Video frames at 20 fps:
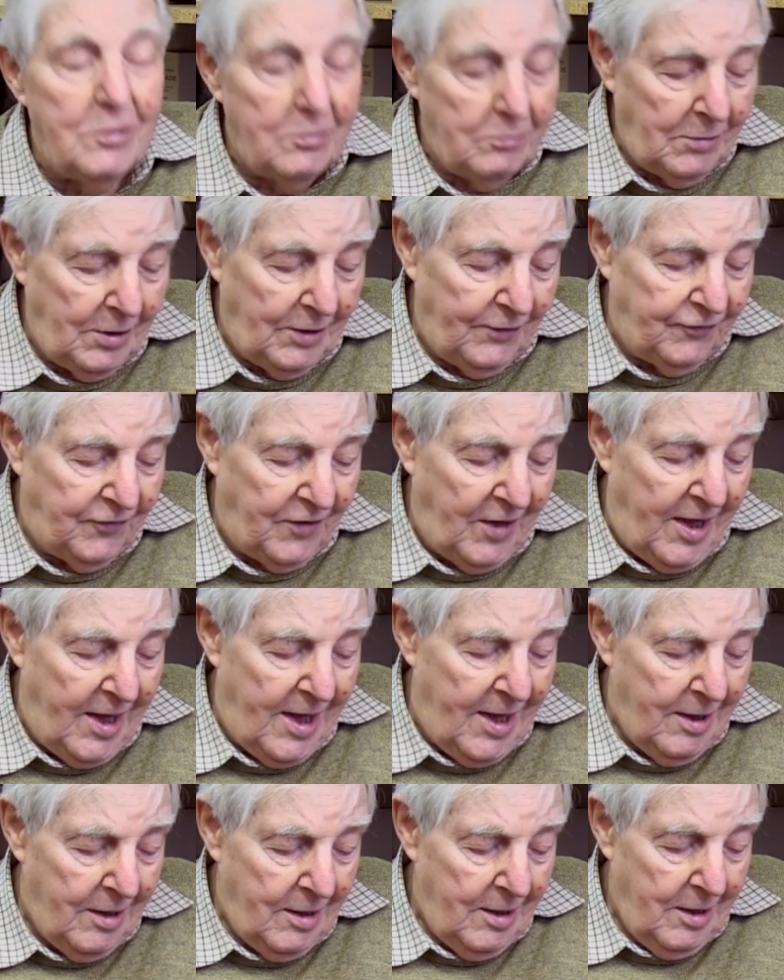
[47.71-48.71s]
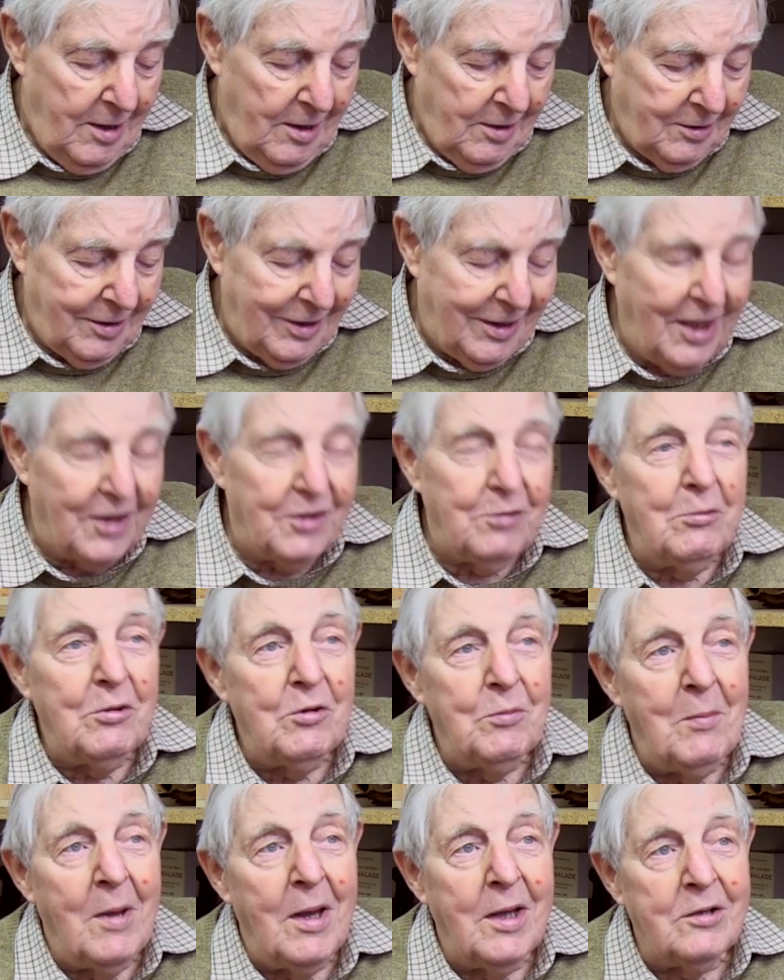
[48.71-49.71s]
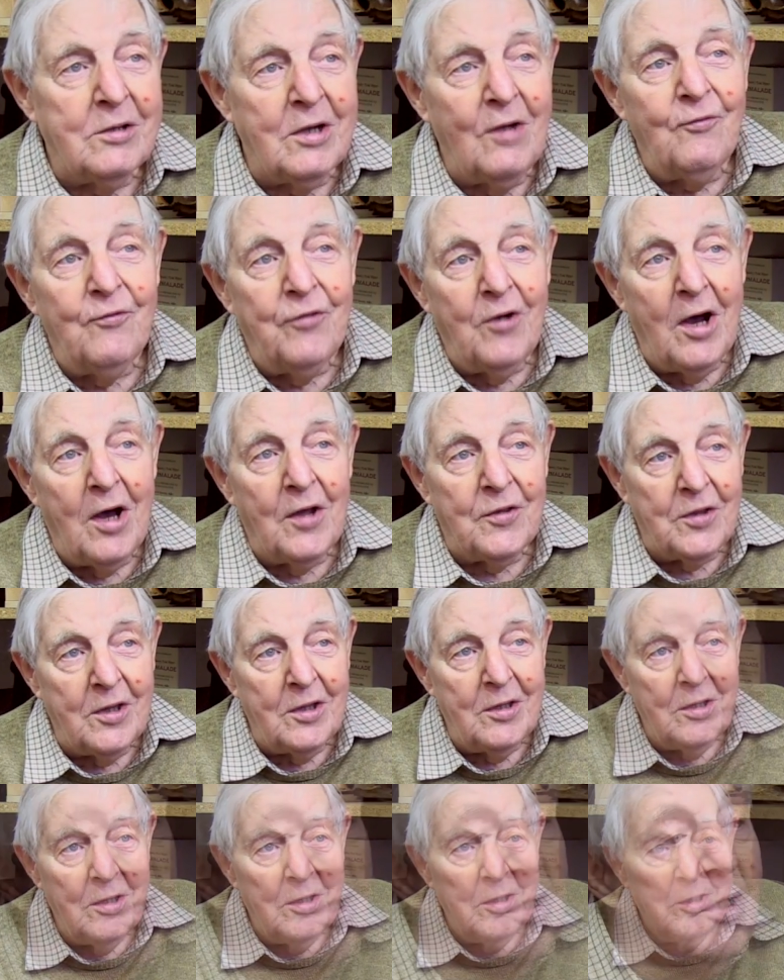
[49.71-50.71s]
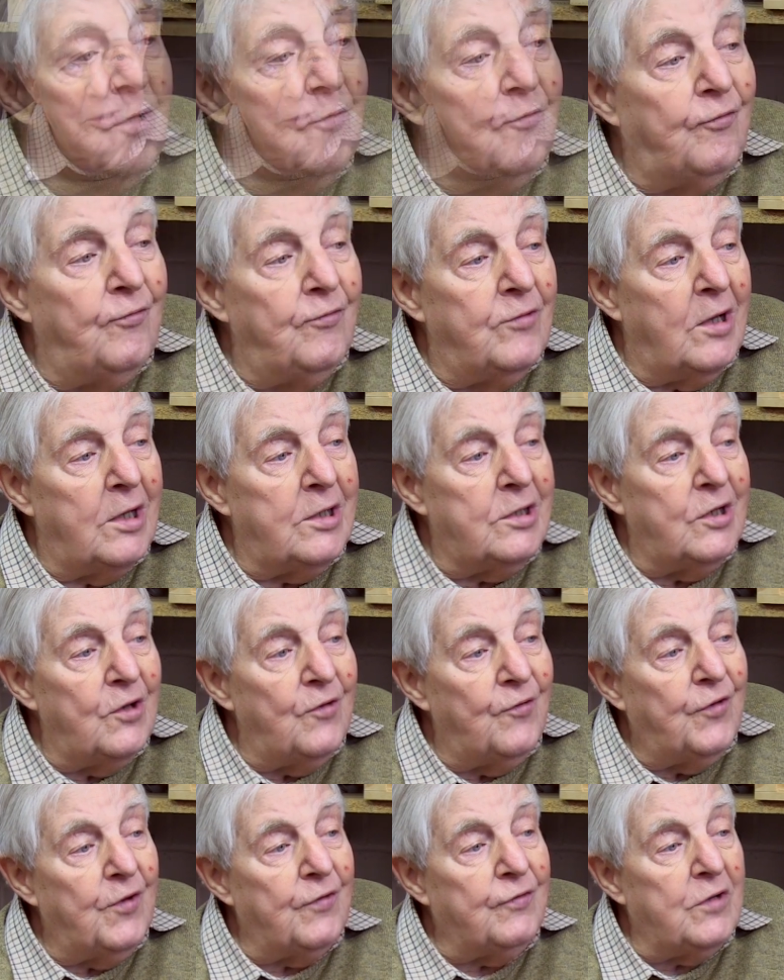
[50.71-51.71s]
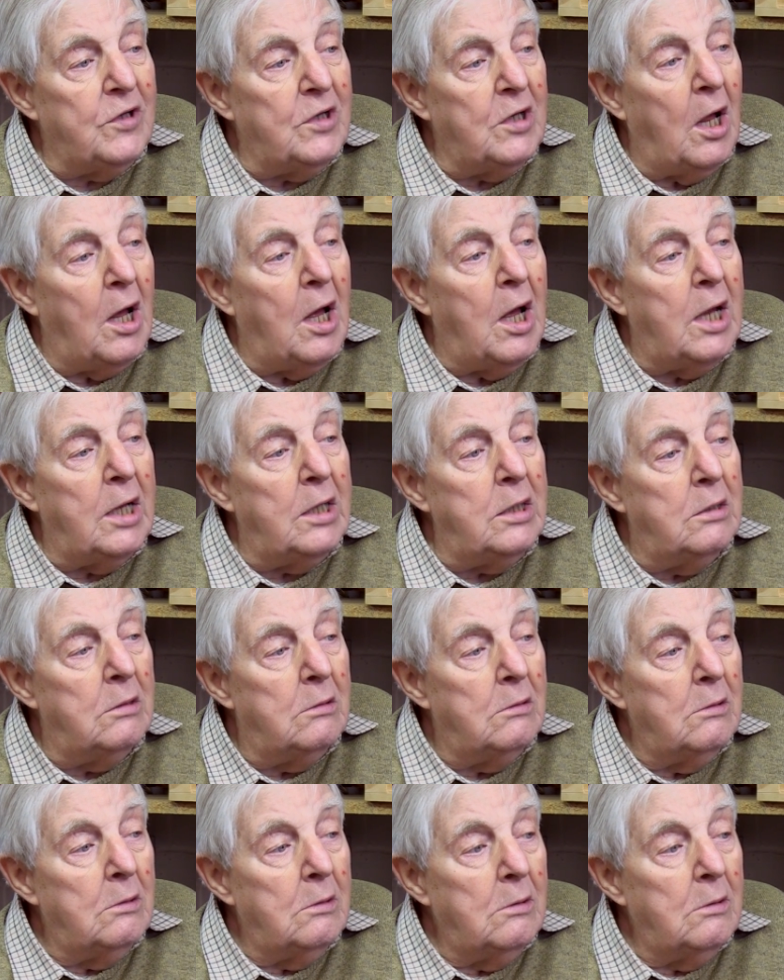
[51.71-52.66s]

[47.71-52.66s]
We lived there together with my grandfather, and in 1959